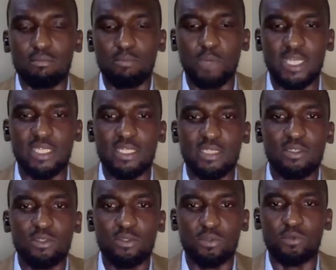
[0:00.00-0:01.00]
putting
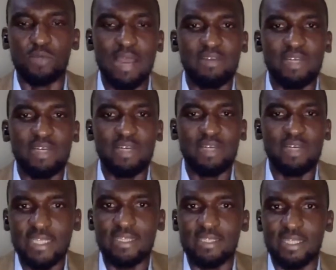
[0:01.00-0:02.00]
this to having that
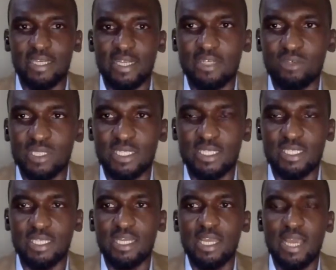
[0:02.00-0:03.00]
nexus in
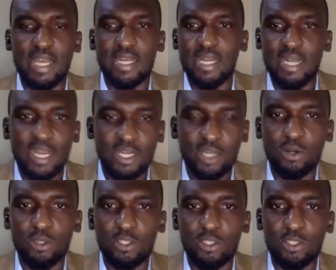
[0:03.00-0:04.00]
electricity and
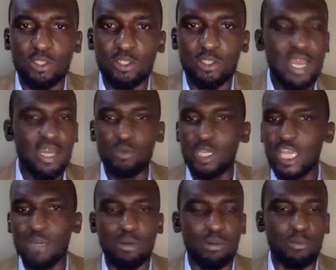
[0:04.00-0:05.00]
agriculture? And we
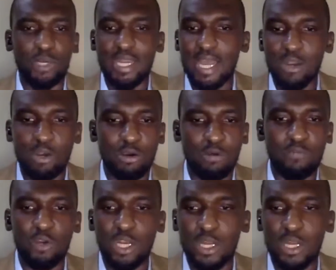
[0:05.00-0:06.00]
came up with lack of
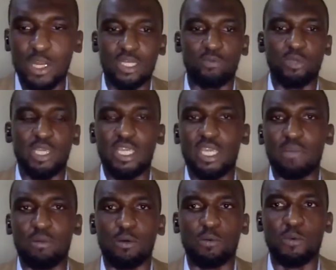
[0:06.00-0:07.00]
collaboration.
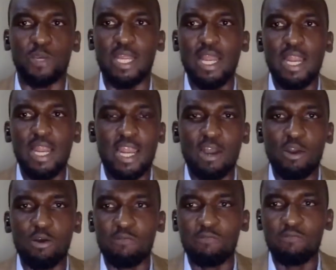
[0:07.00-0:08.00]
We came up with
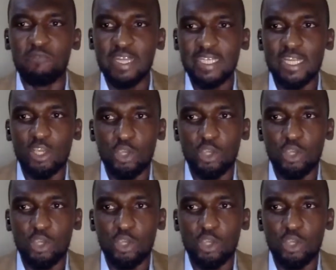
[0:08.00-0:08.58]
lack of vetted